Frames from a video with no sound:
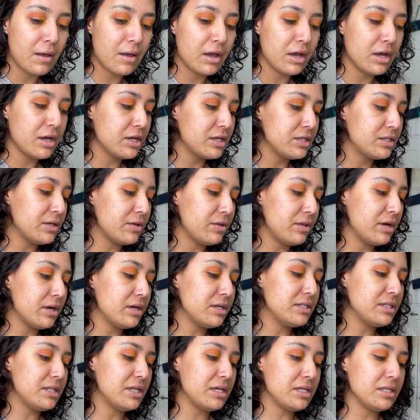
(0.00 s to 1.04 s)
so
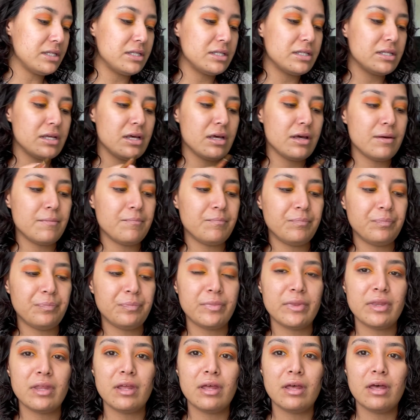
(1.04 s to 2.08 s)
there's this
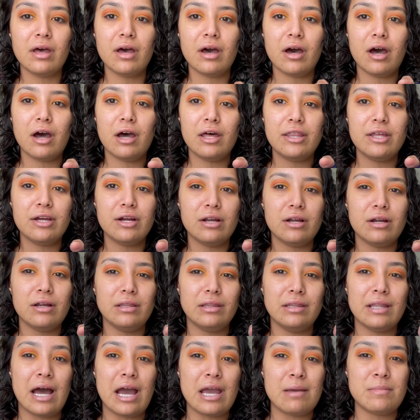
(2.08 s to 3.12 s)
other
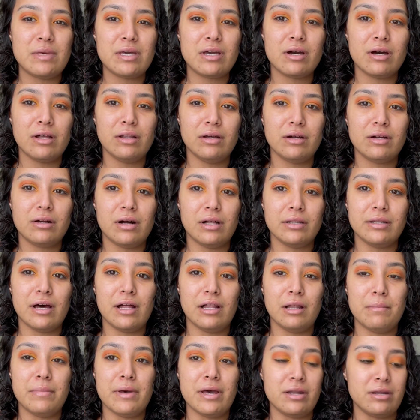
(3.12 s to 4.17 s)
limey color called
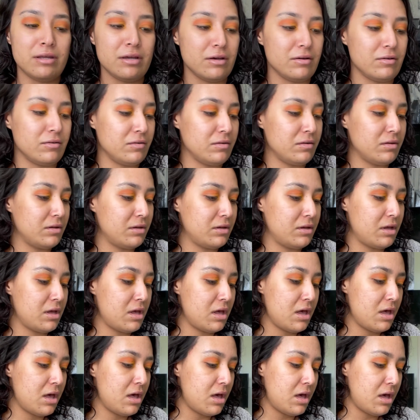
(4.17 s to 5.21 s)
jalapeno,
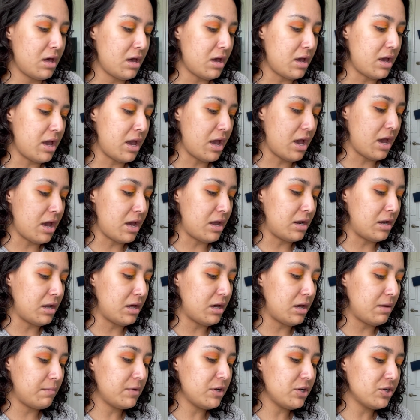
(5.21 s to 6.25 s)
and
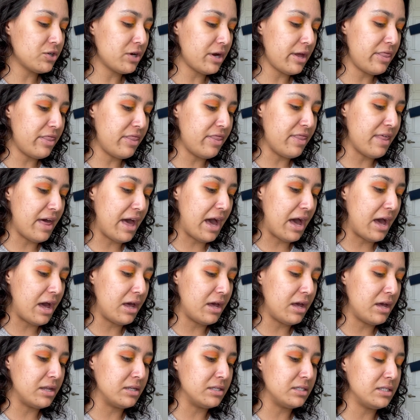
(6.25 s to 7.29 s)
I'm gonna try that
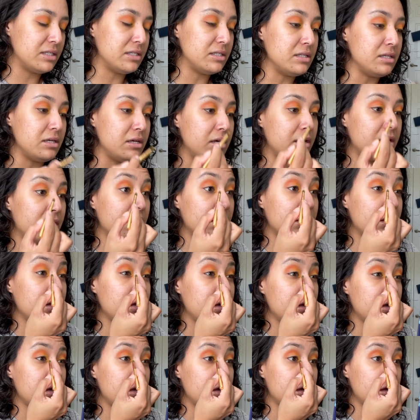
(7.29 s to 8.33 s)
and see
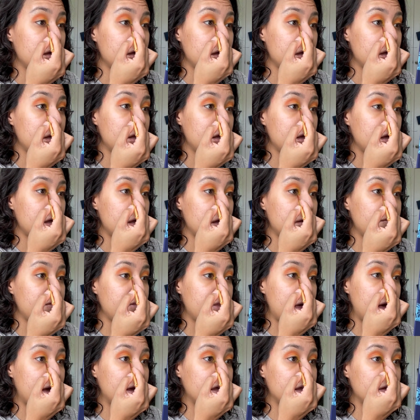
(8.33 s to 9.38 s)
if
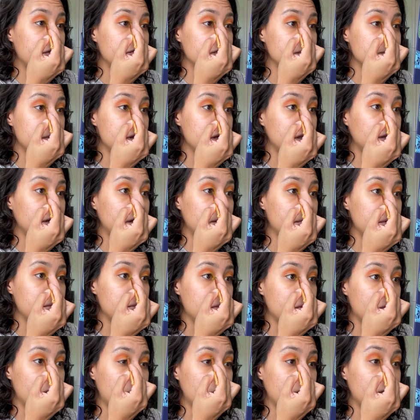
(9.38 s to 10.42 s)
that gives me a little bit
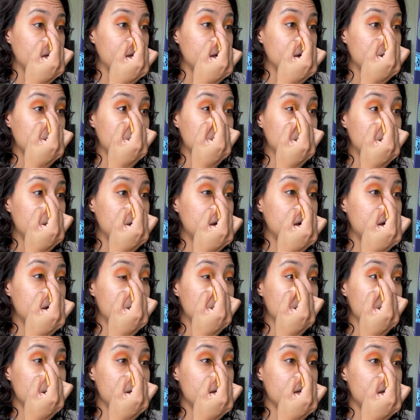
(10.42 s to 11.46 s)
more of what I'm
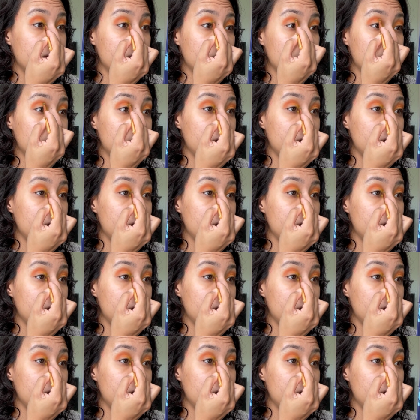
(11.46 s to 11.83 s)
going for.